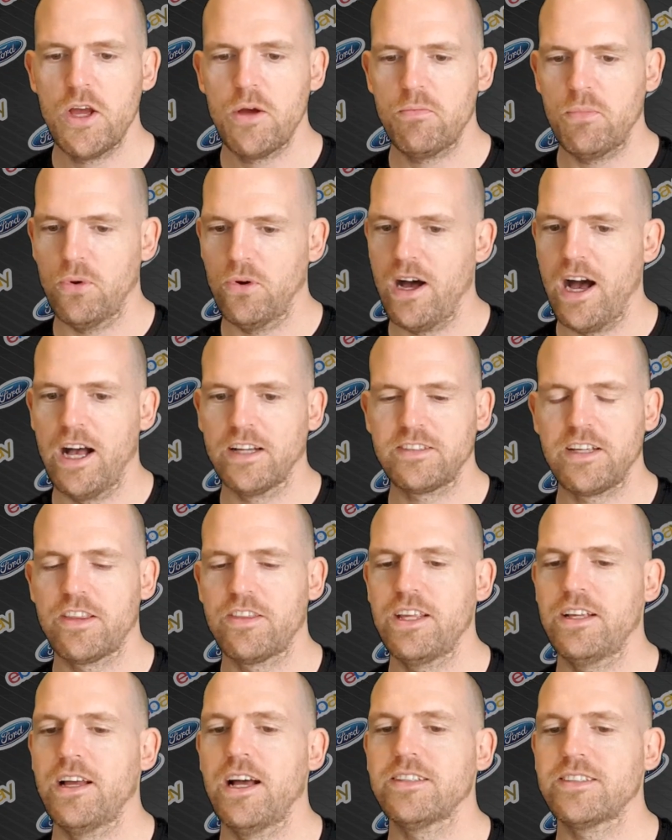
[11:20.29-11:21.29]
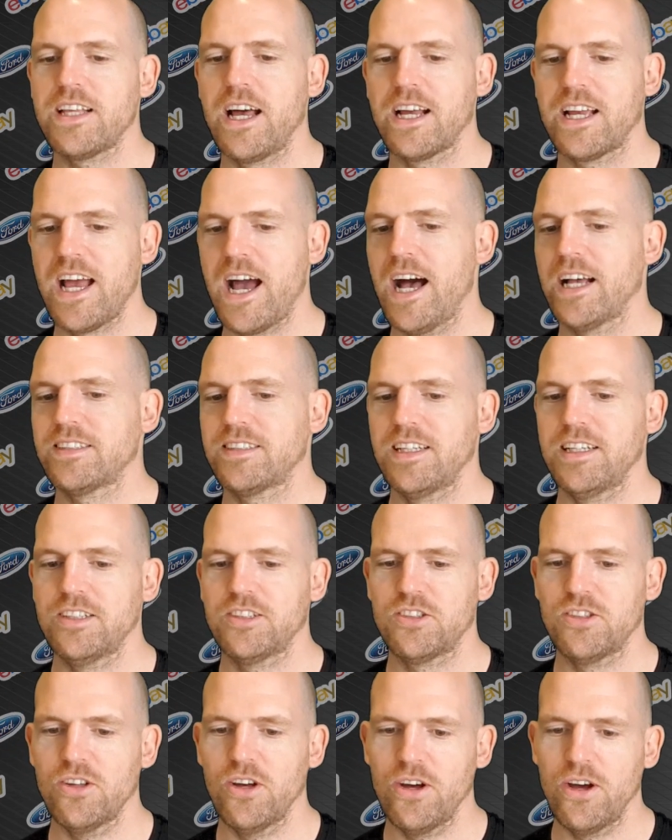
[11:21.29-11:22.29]
But as that car
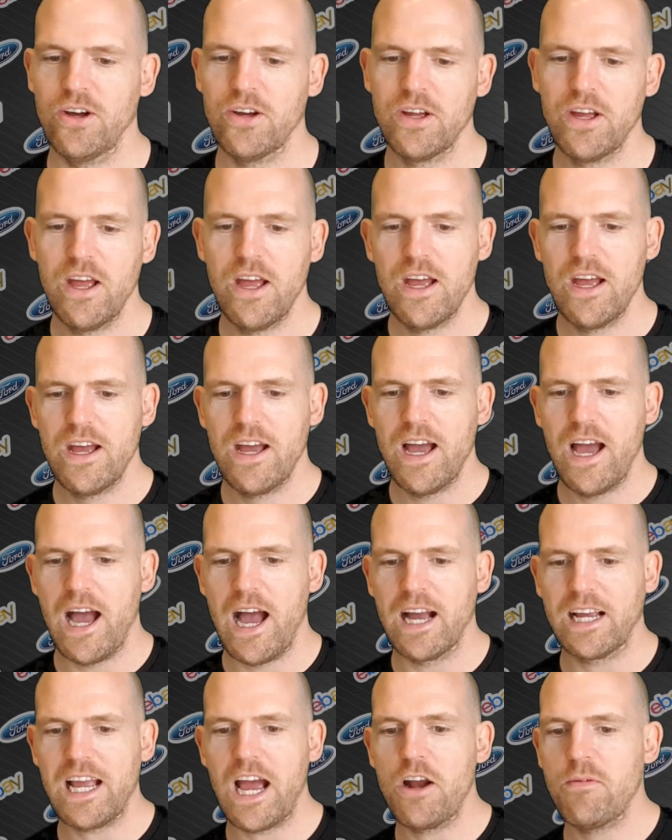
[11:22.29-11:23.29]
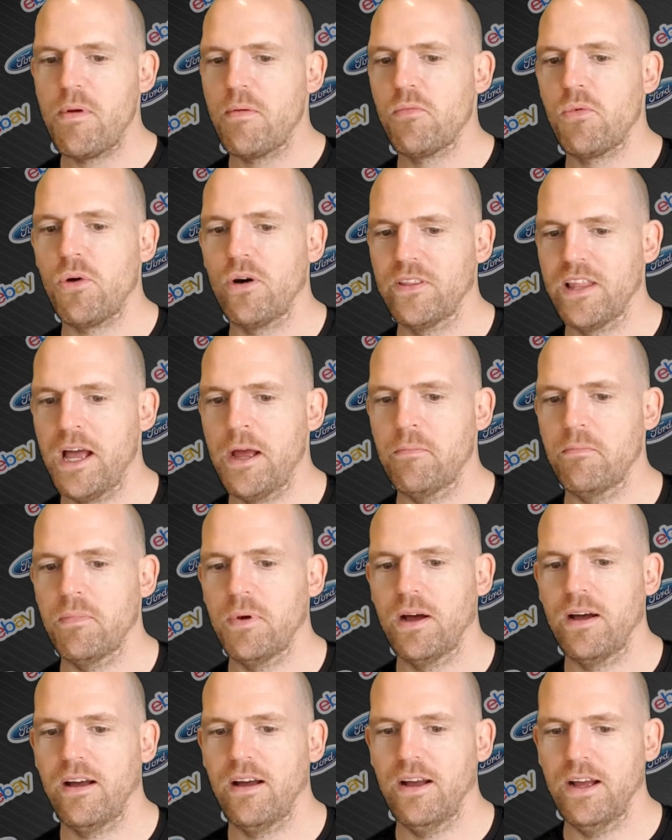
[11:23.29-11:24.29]
sits there, I can't remember what
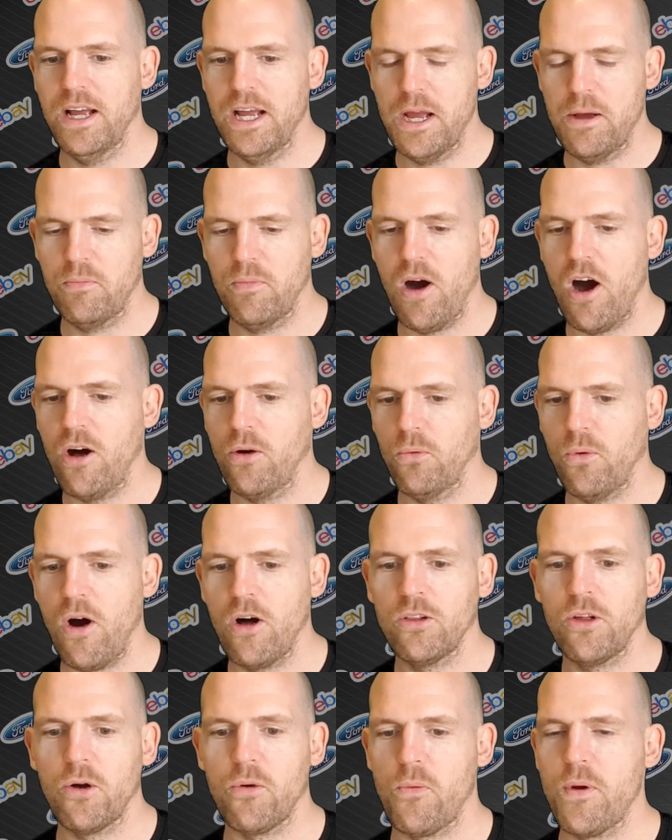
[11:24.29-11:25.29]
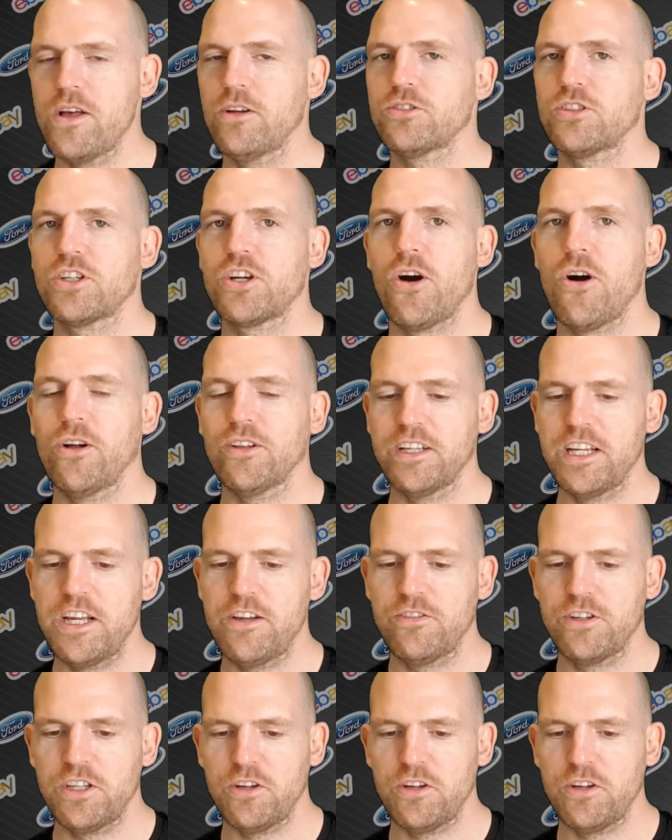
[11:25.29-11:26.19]
them alloy wheels are called either.